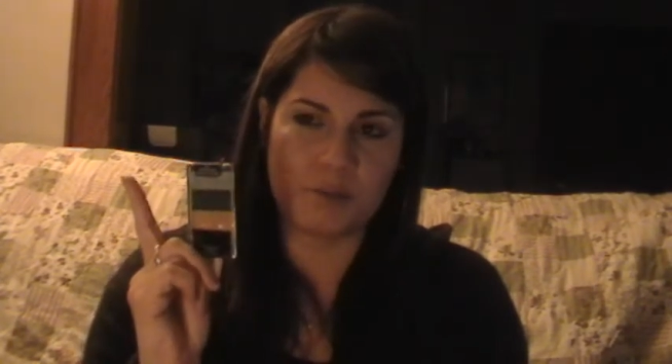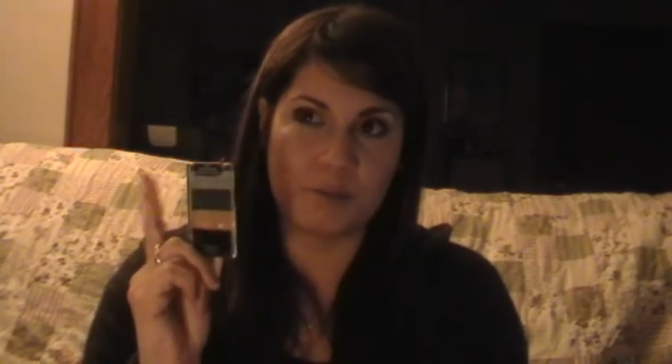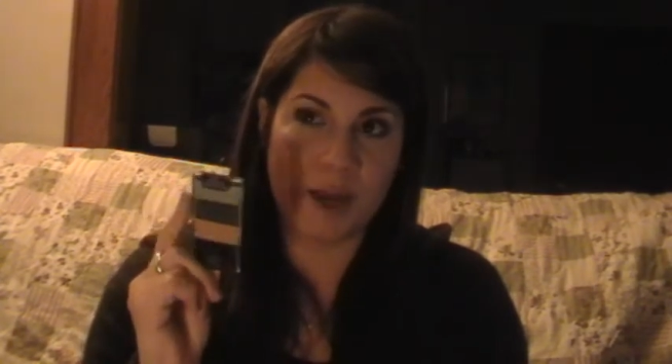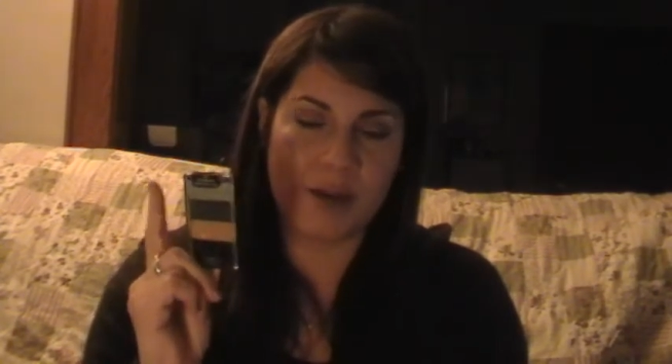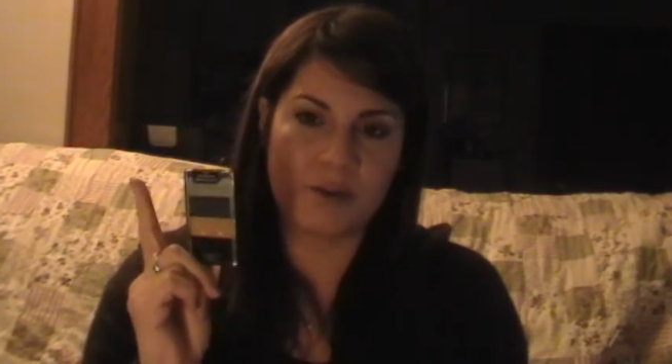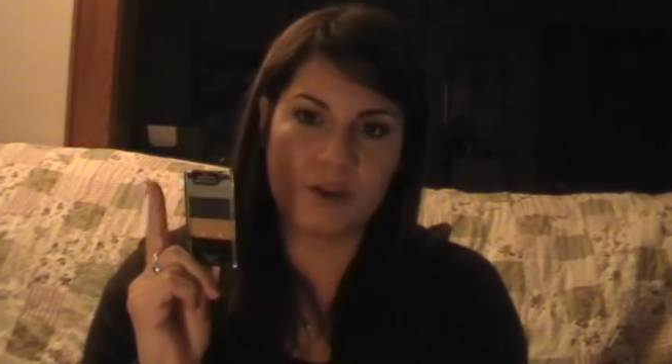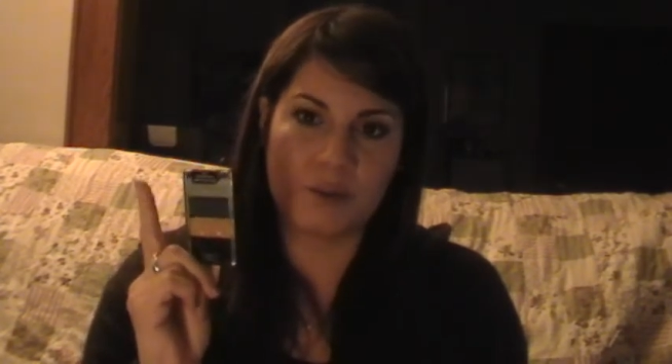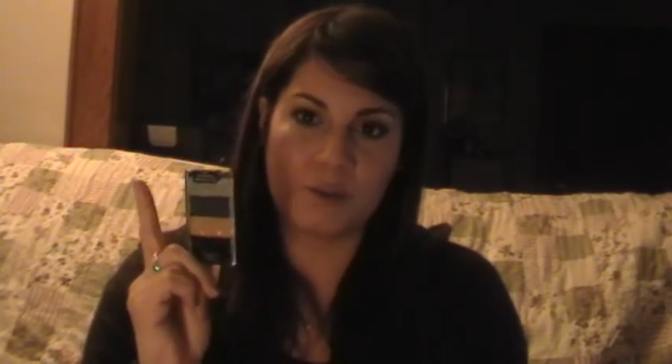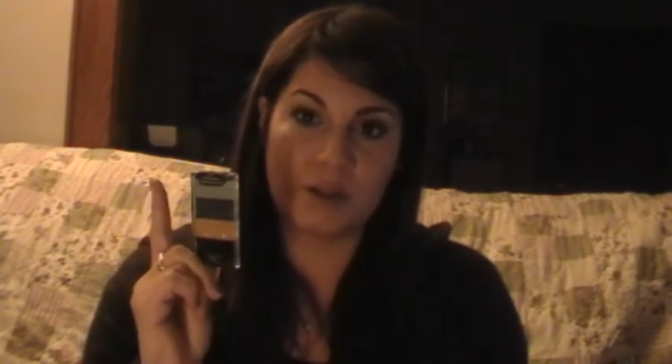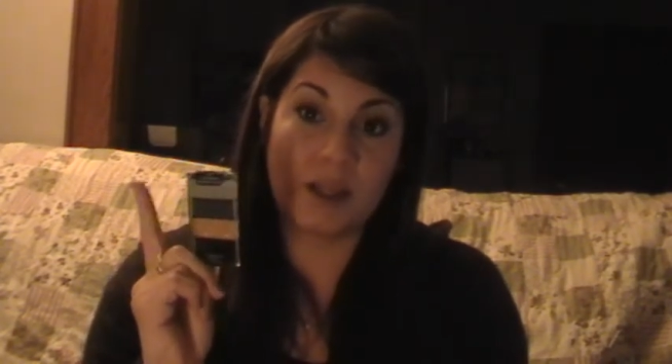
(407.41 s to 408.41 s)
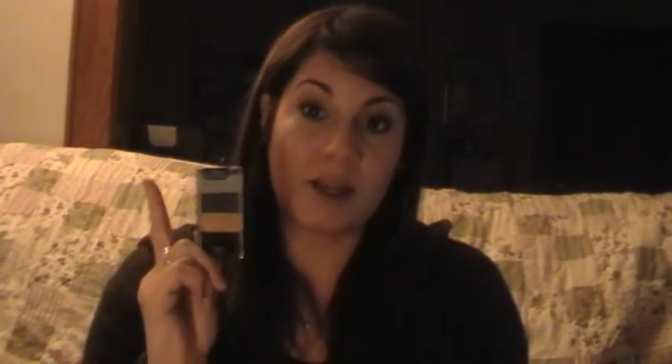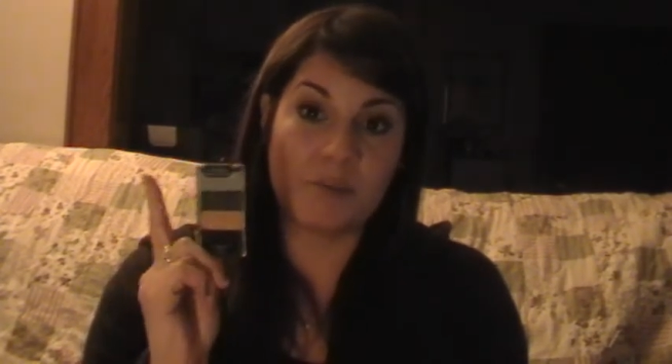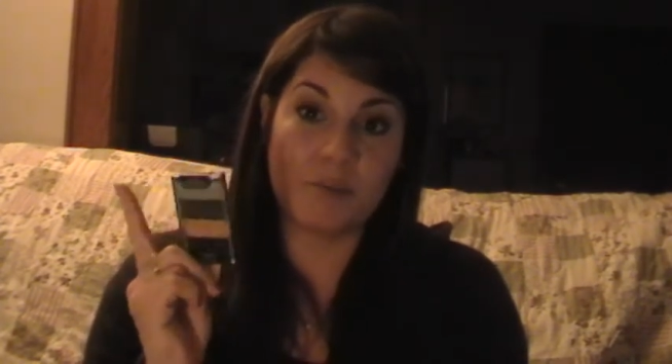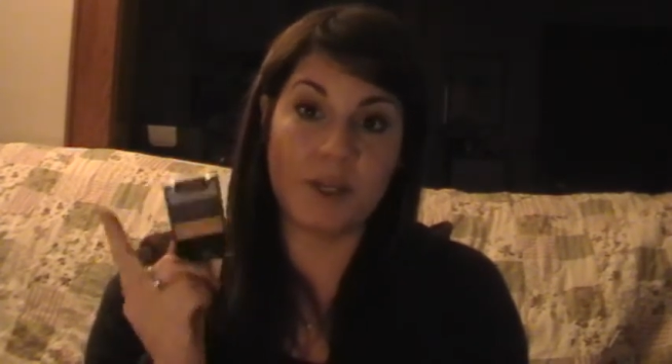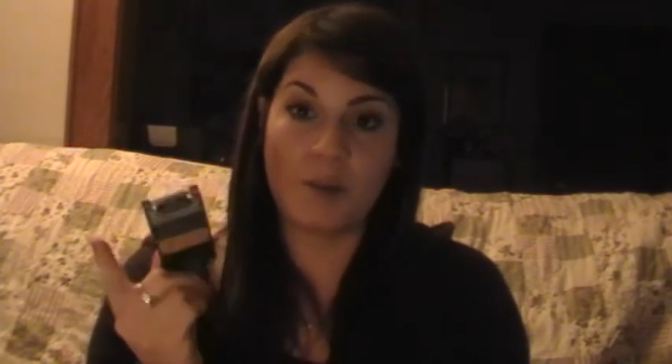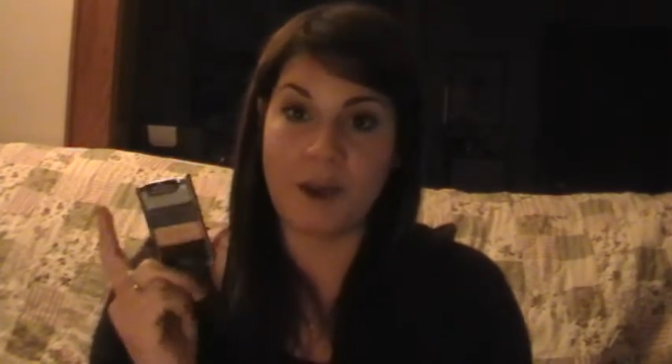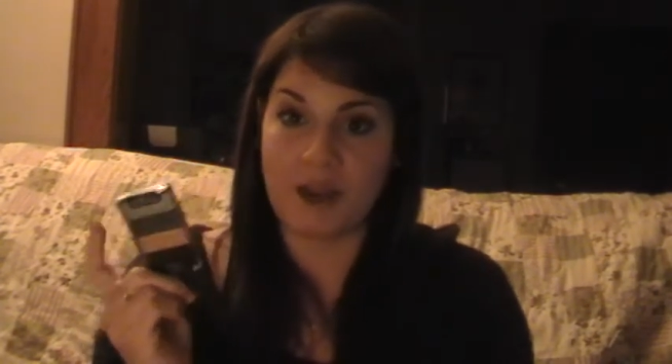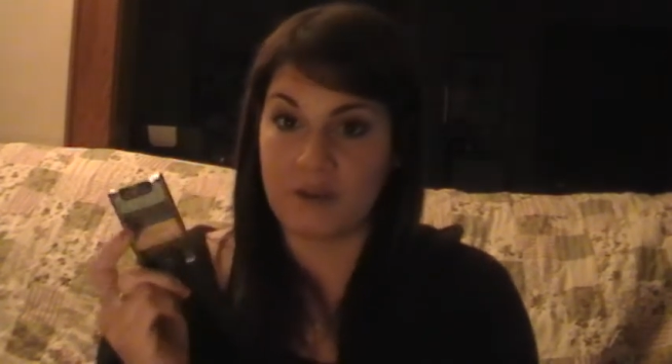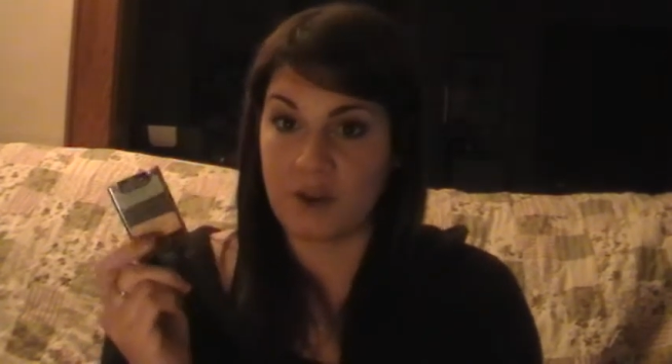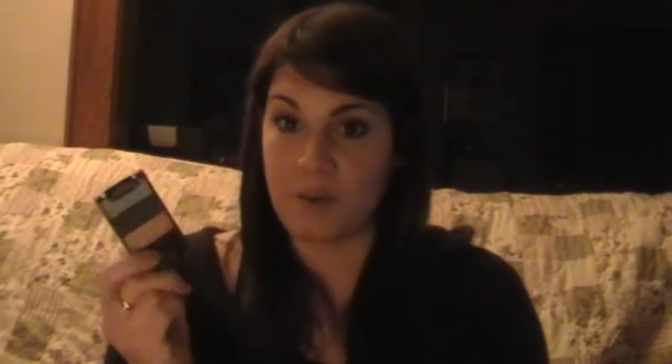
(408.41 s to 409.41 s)
bang for your, like a bigger
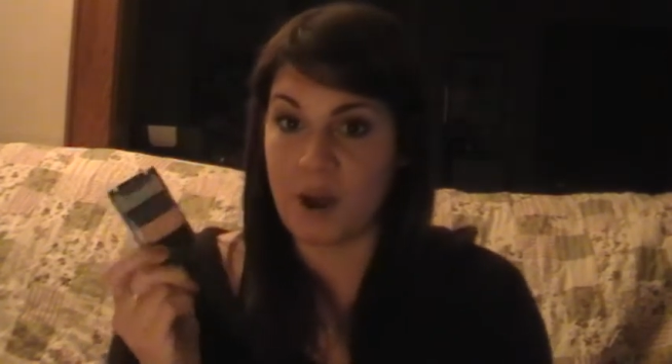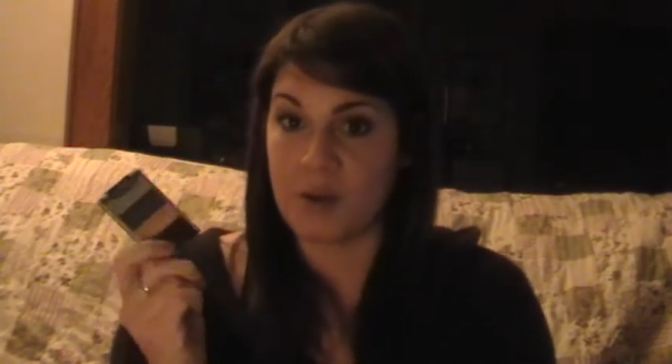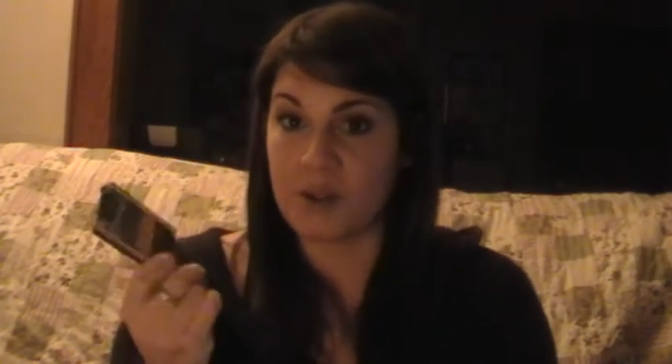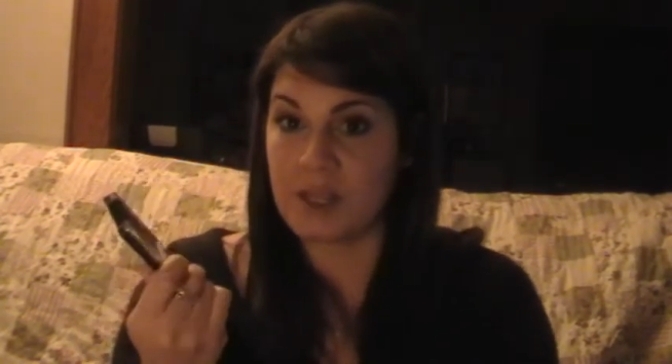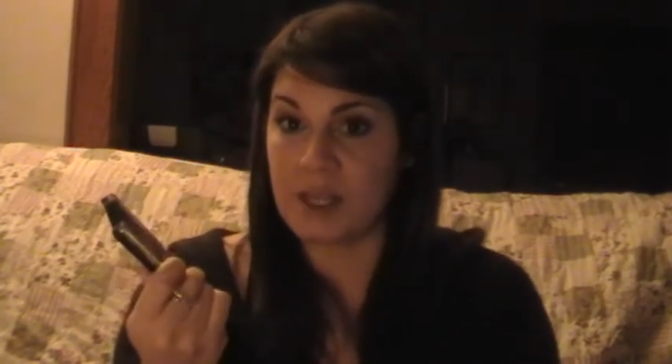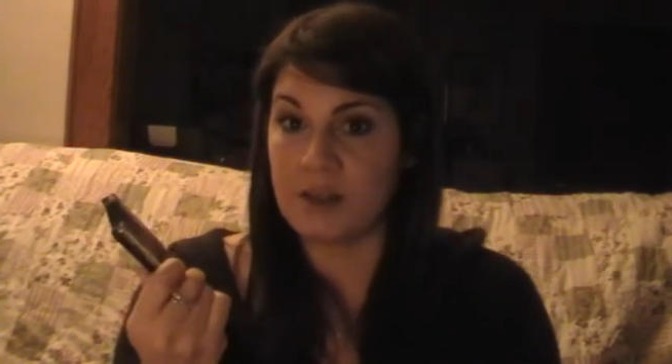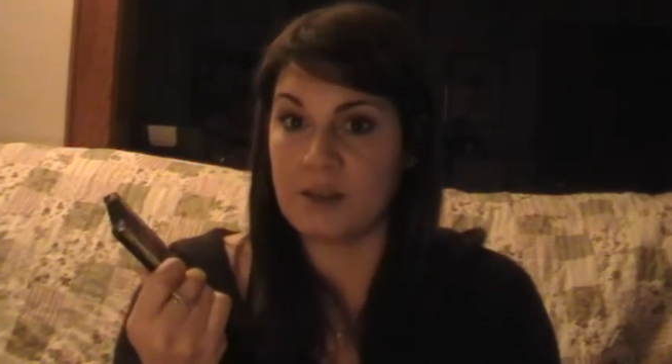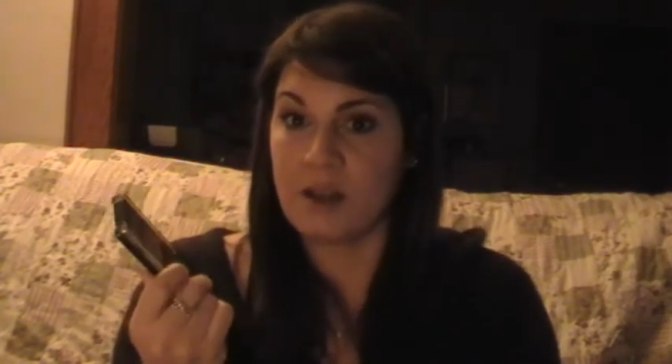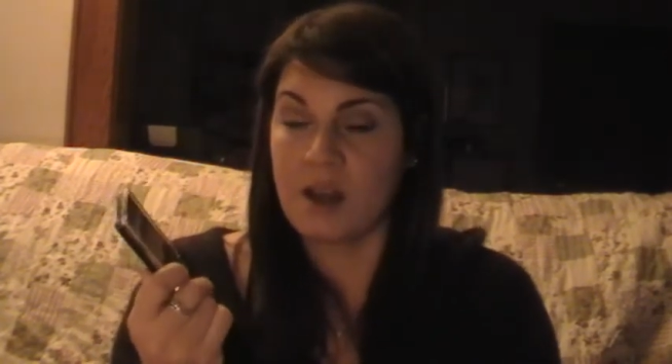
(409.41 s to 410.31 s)
bang for your buck with these